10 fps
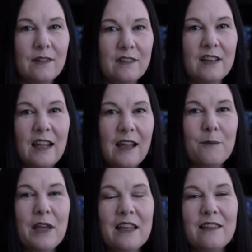Today
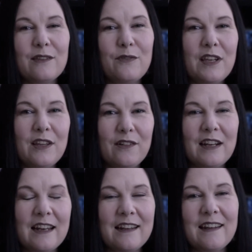I'm making this video
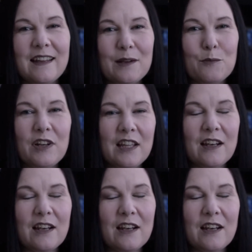and editing it and putting